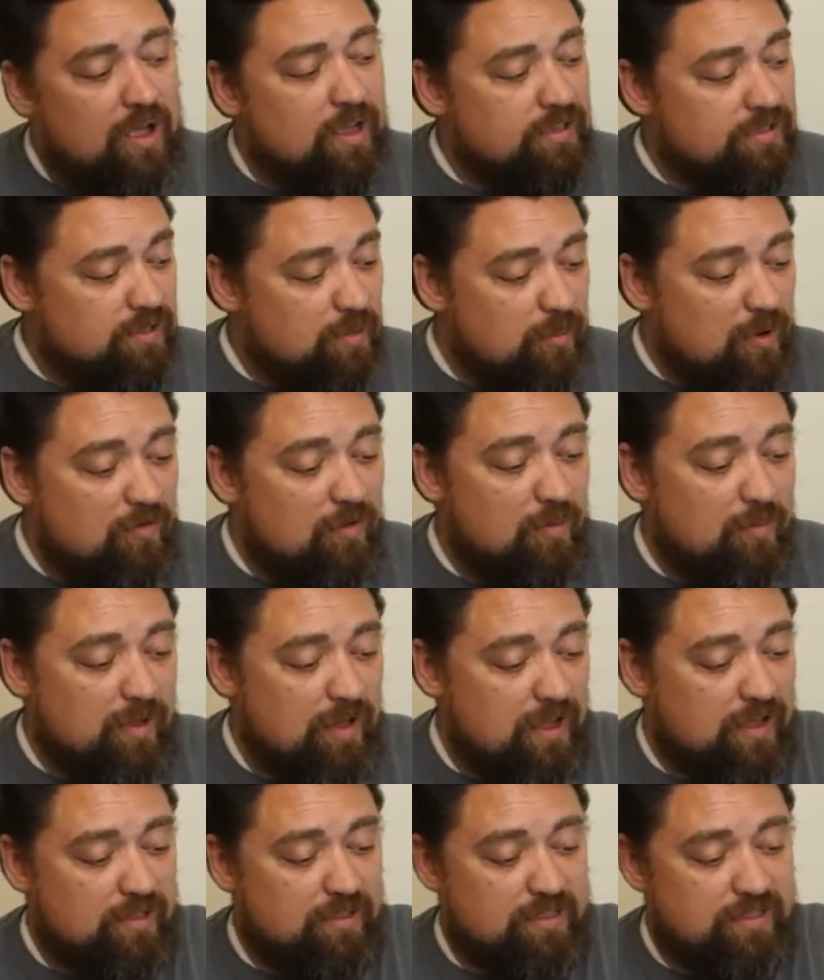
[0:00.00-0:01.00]
Some of them,
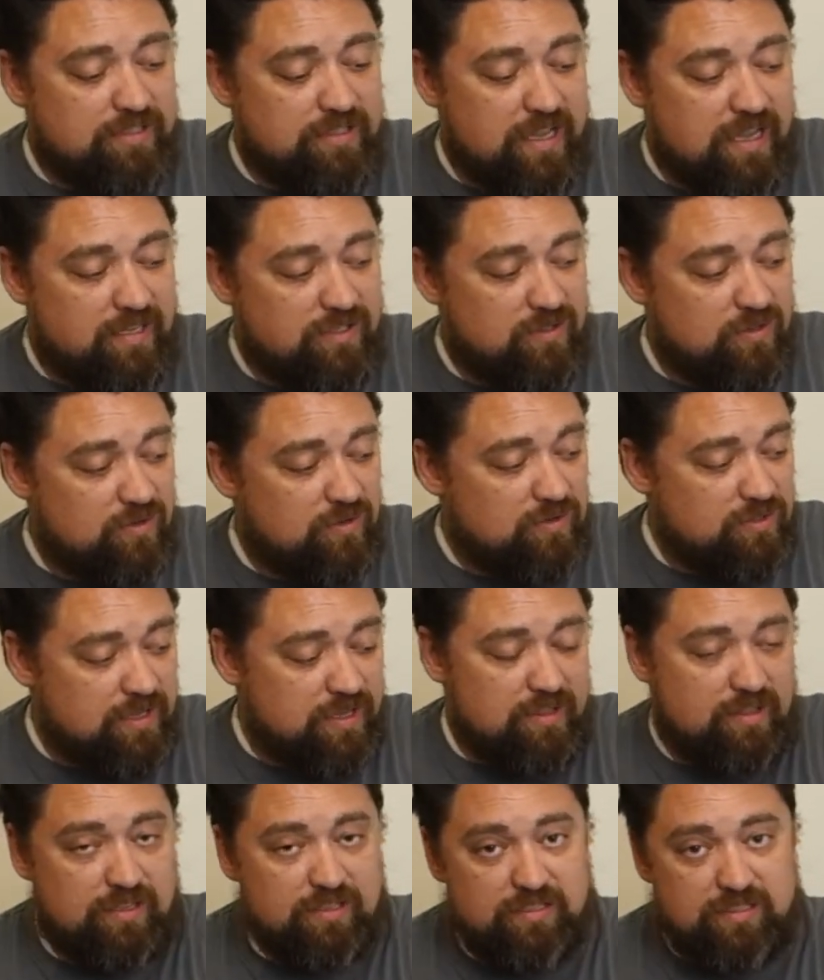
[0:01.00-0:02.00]
like this Asus
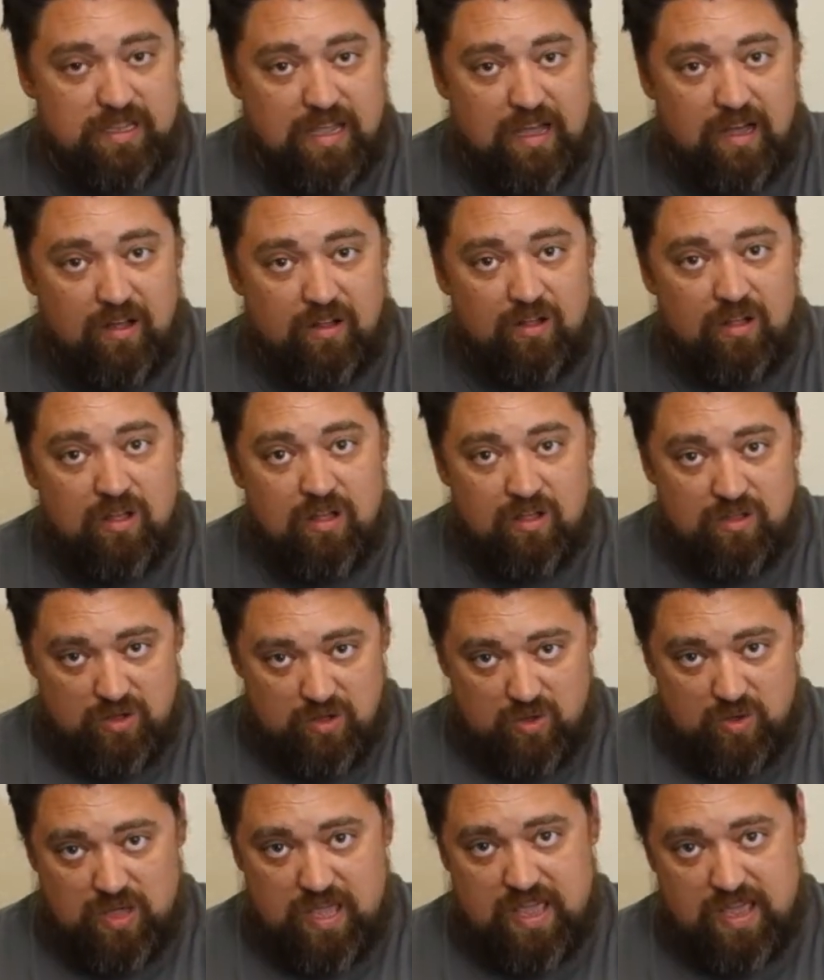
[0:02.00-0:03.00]
and this Dell,
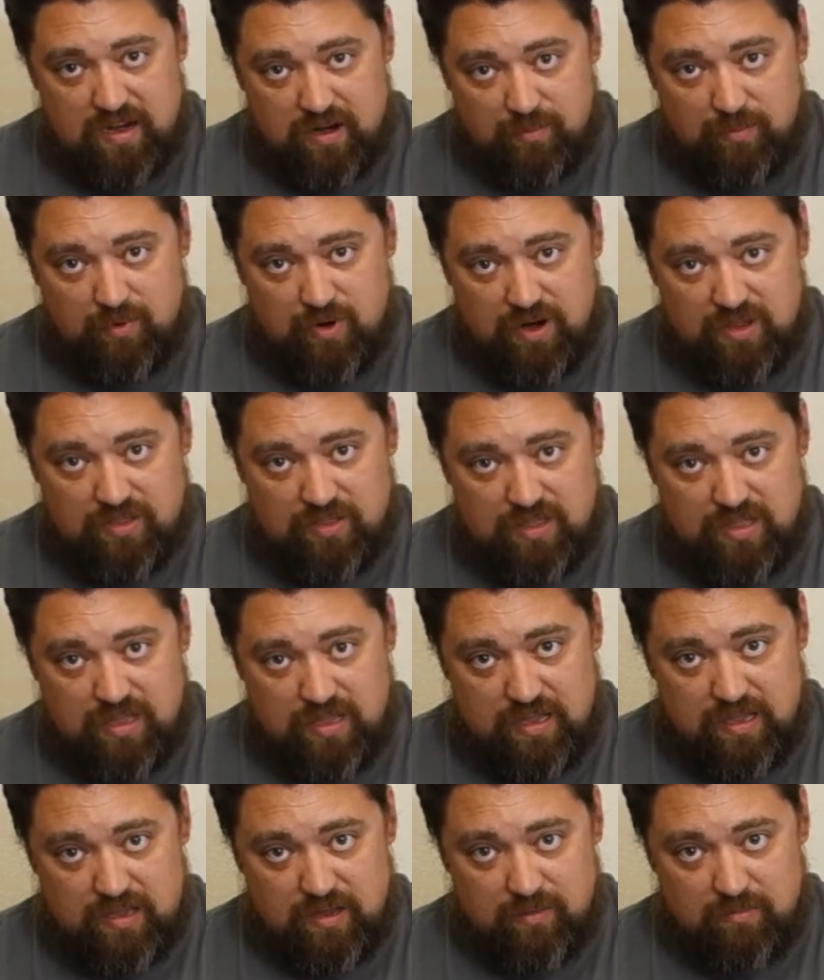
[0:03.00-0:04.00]
you can upgrade
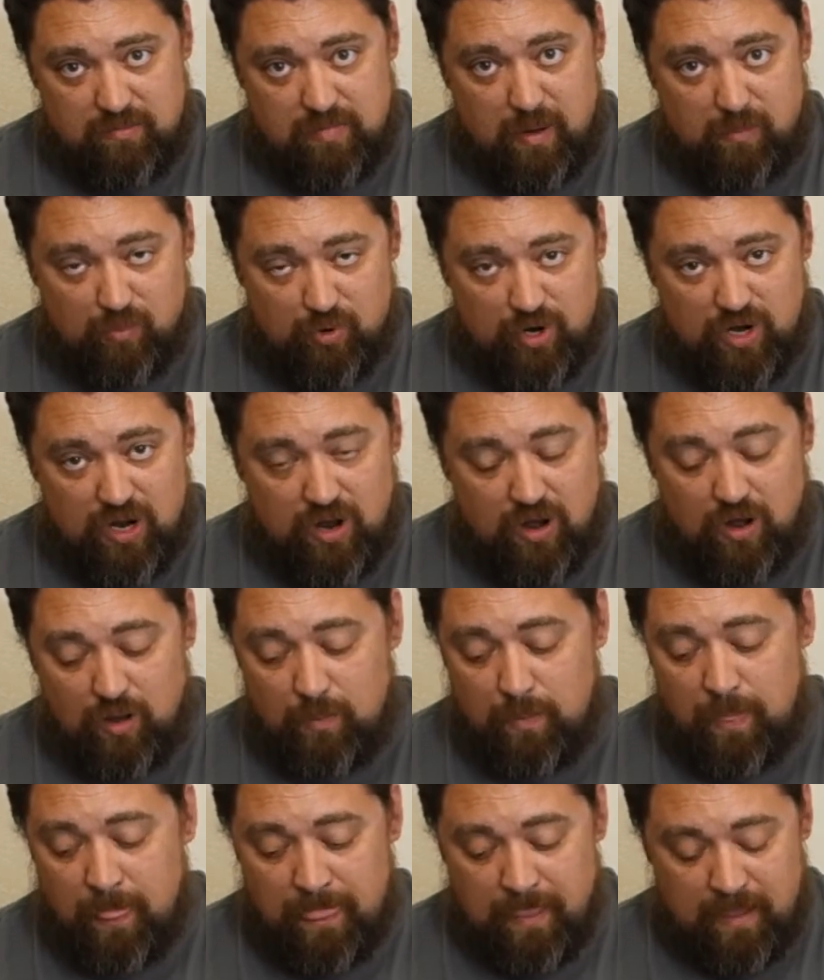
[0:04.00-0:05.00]
the memory
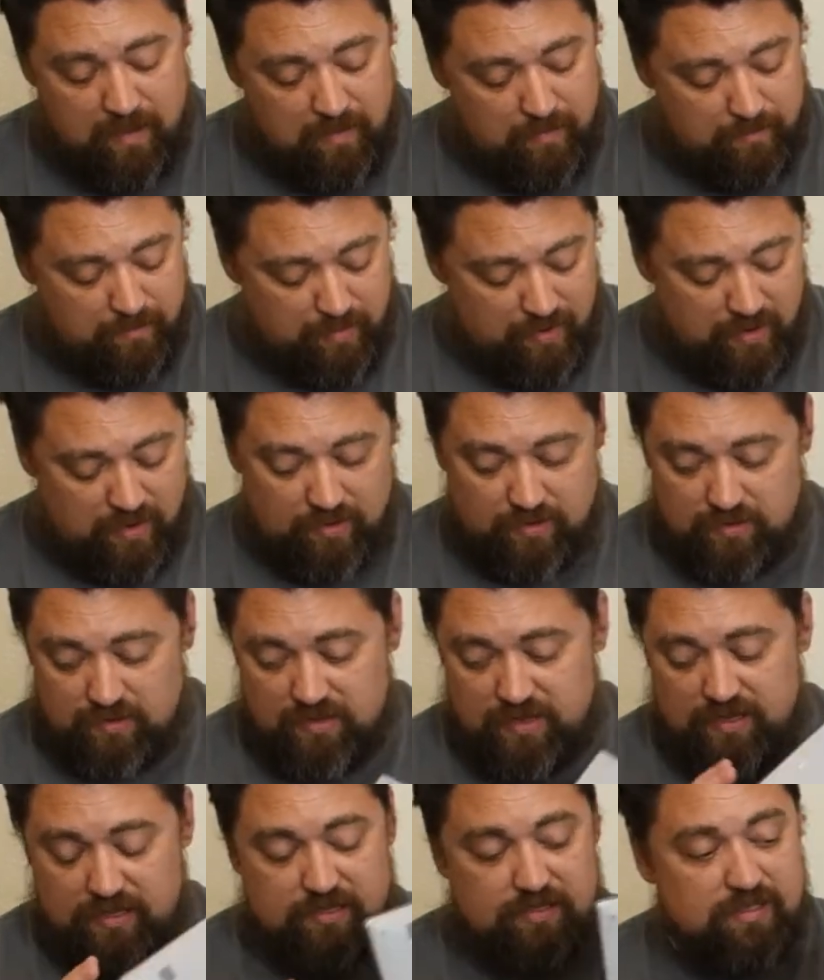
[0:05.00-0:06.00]
on, but
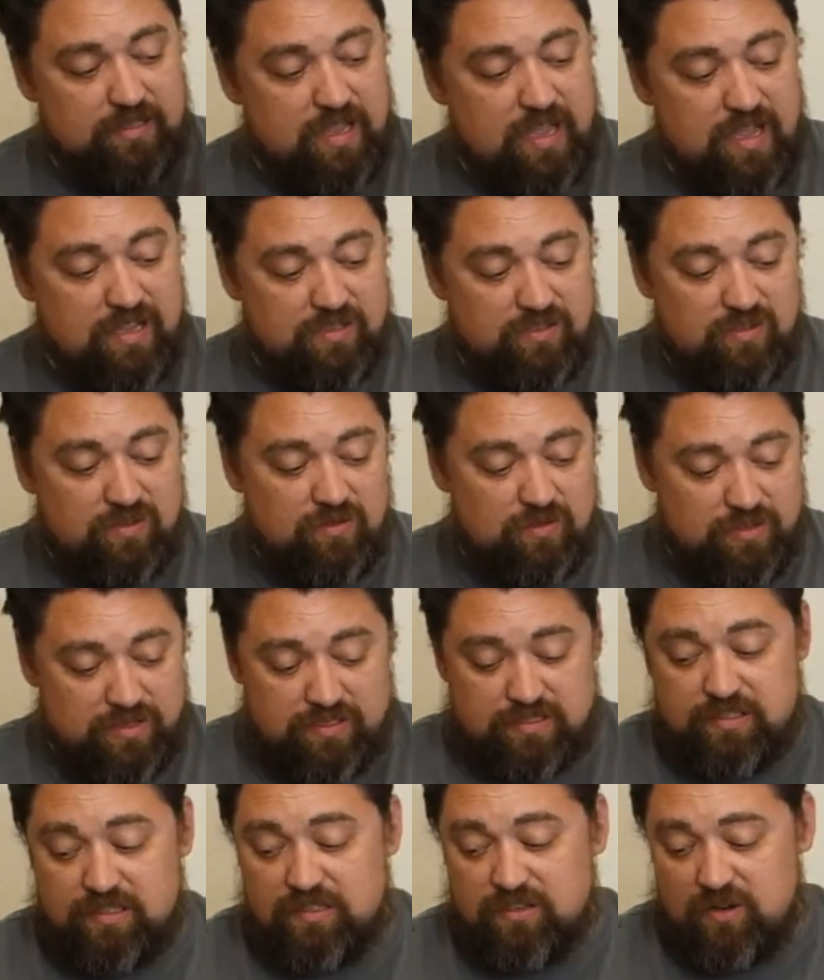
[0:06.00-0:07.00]
this
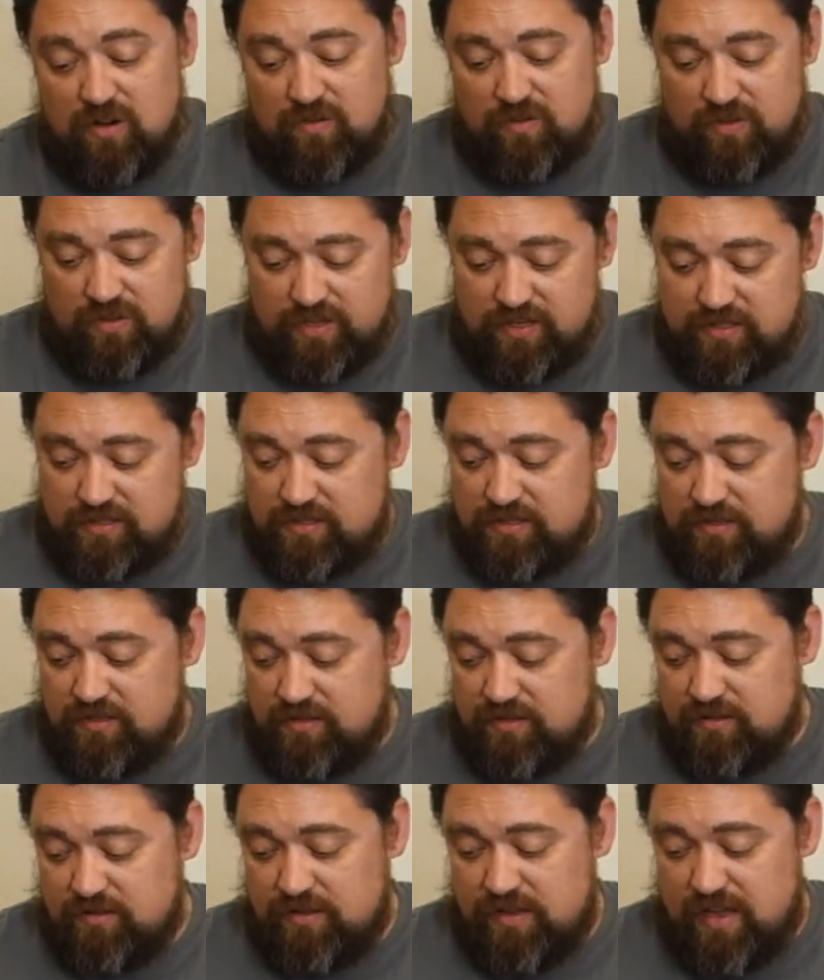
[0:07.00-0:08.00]
Lenovo, this
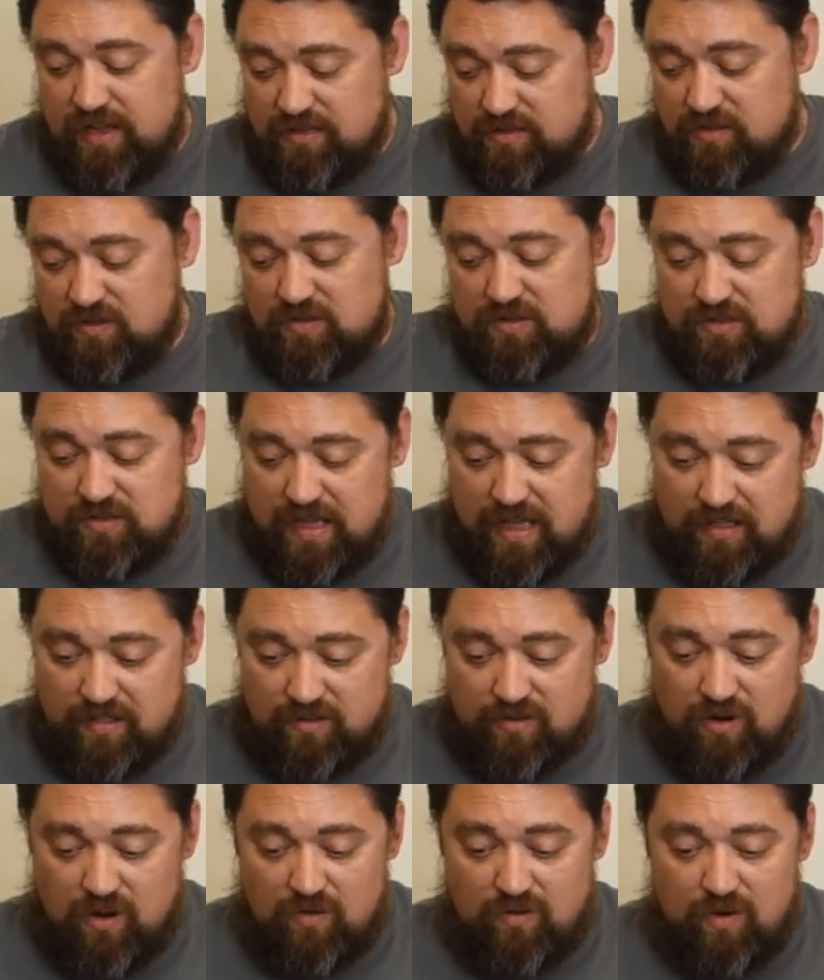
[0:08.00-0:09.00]
Asus, that
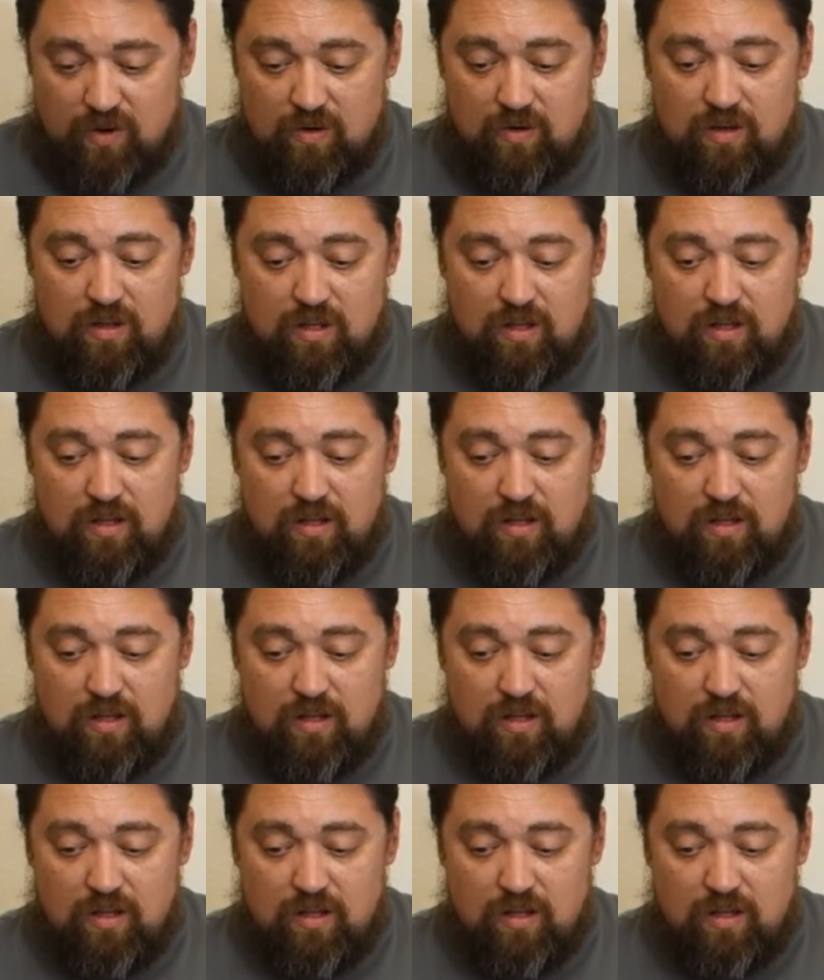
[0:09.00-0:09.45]
Lenovo,